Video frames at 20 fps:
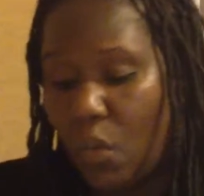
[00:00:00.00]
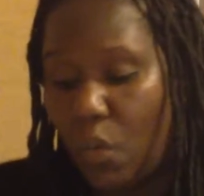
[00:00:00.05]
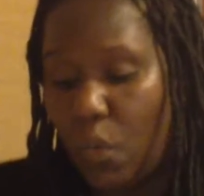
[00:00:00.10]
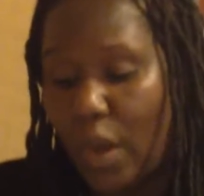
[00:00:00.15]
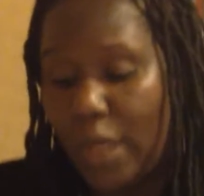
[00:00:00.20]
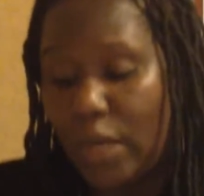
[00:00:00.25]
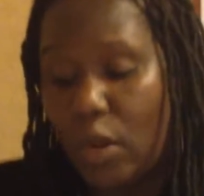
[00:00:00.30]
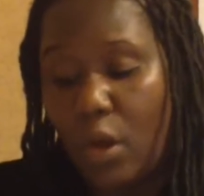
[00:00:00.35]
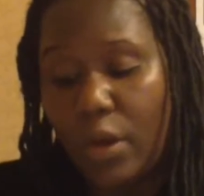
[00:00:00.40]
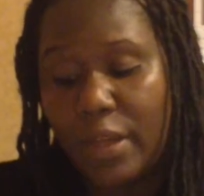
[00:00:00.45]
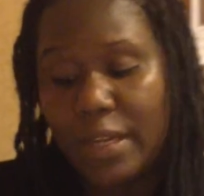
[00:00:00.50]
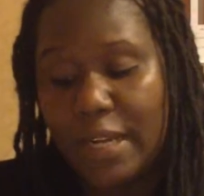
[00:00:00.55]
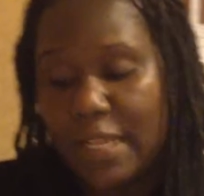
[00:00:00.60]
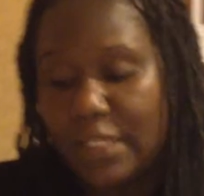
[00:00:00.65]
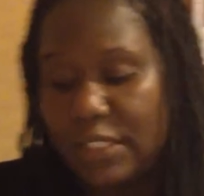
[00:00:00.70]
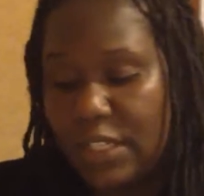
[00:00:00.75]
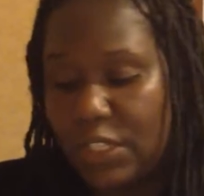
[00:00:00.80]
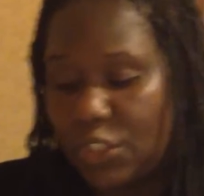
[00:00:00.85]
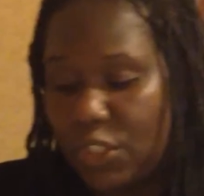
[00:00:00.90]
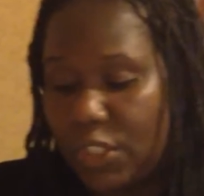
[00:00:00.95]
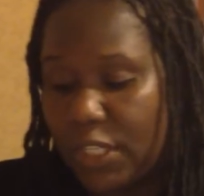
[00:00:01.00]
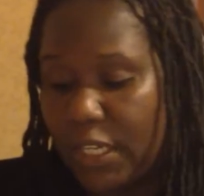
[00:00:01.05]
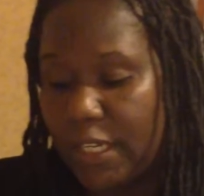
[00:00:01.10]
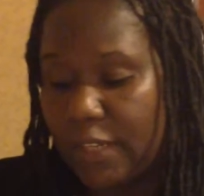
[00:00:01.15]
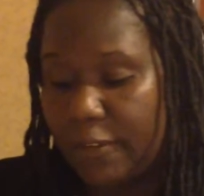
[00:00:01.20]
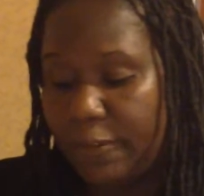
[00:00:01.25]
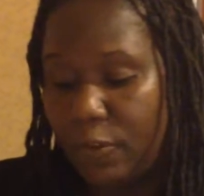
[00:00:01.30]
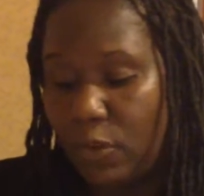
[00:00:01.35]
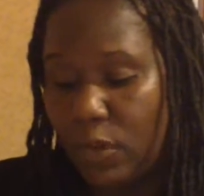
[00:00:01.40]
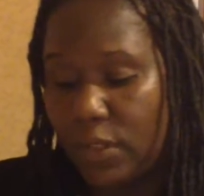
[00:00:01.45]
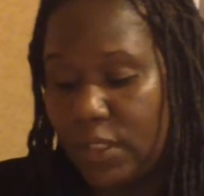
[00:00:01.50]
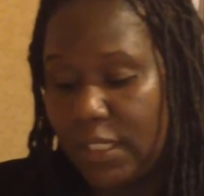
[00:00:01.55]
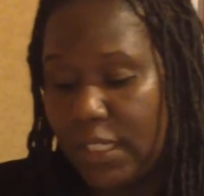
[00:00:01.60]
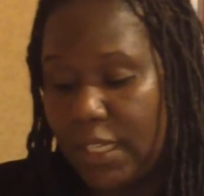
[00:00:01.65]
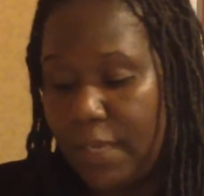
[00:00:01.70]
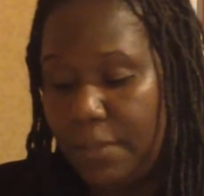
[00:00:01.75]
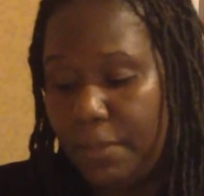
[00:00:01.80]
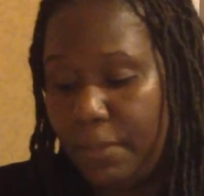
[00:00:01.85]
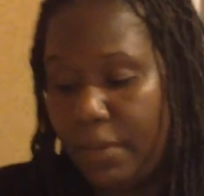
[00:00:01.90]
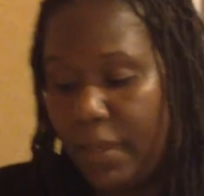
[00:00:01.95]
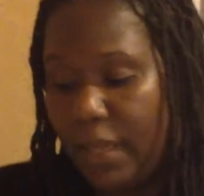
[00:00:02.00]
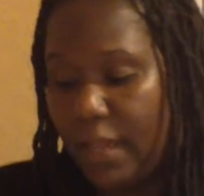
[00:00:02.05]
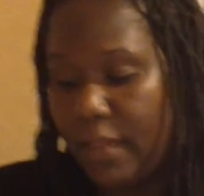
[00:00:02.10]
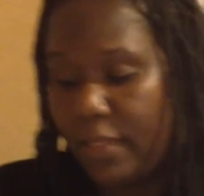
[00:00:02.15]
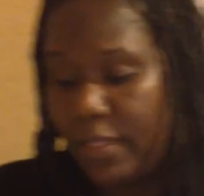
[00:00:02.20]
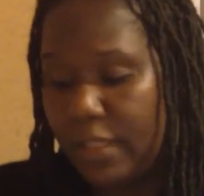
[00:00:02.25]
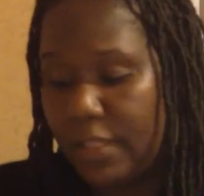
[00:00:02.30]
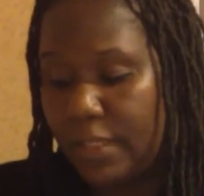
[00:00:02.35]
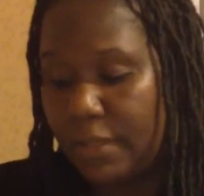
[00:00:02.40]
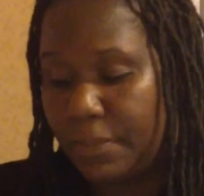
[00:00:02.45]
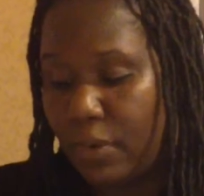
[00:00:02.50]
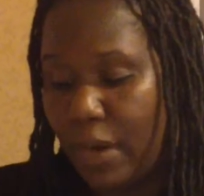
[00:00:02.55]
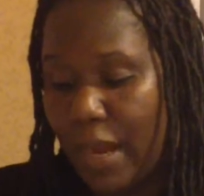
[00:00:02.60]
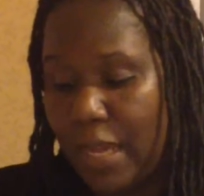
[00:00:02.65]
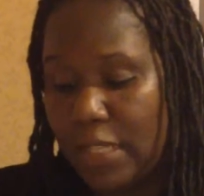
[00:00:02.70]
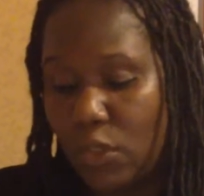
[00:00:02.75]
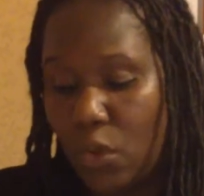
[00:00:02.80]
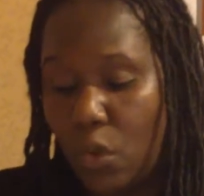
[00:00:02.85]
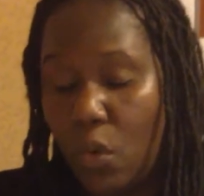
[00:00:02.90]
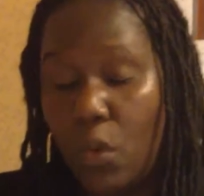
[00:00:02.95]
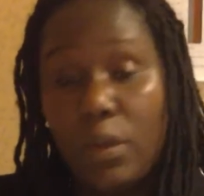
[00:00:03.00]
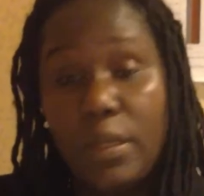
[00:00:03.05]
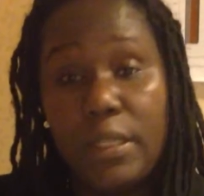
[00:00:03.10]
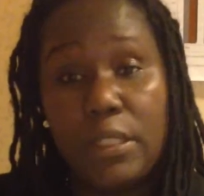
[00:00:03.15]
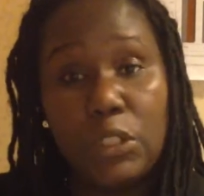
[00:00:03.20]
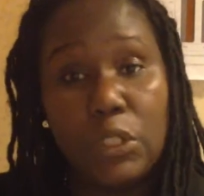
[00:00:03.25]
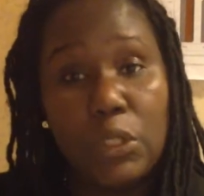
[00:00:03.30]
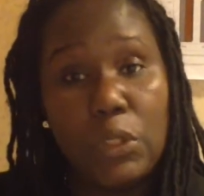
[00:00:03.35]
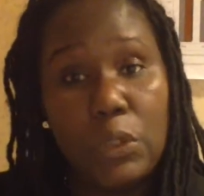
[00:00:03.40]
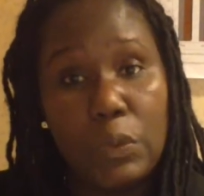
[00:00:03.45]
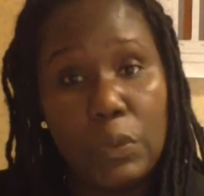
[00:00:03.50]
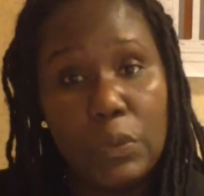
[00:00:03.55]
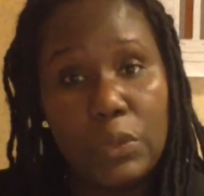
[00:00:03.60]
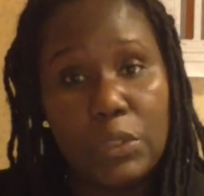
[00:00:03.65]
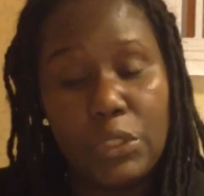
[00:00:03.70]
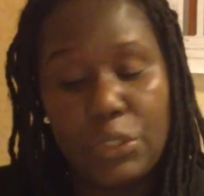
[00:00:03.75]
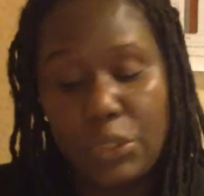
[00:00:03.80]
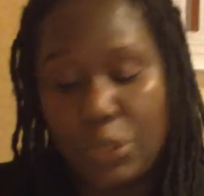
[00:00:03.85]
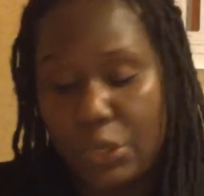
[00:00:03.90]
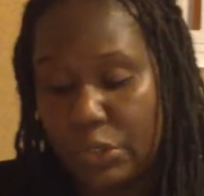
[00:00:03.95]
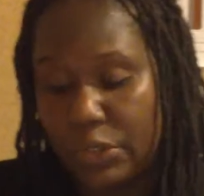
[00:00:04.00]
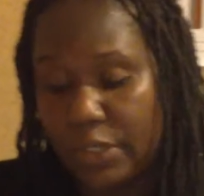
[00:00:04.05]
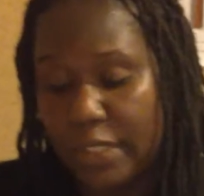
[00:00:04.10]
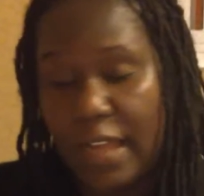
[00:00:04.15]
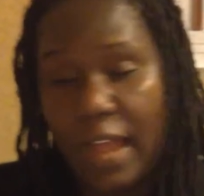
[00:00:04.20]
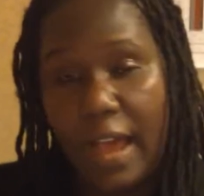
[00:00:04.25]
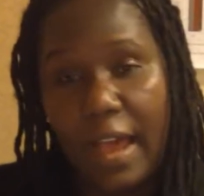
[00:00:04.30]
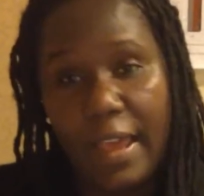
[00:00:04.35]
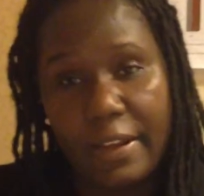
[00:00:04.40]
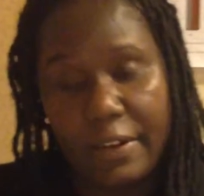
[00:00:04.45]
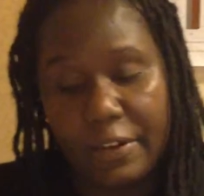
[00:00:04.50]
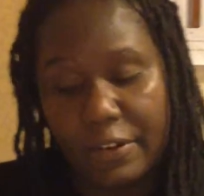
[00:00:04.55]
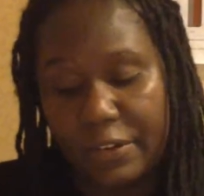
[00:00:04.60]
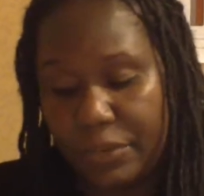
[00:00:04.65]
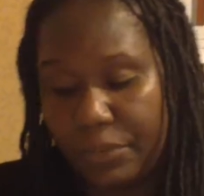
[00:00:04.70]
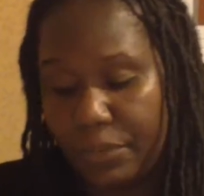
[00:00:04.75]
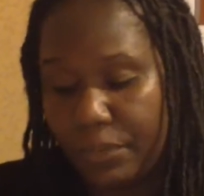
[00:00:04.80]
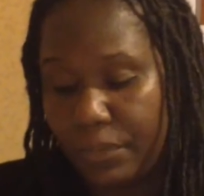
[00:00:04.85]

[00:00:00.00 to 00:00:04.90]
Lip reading: What organization can afford to keep paying this price only to lose the nurse it hired?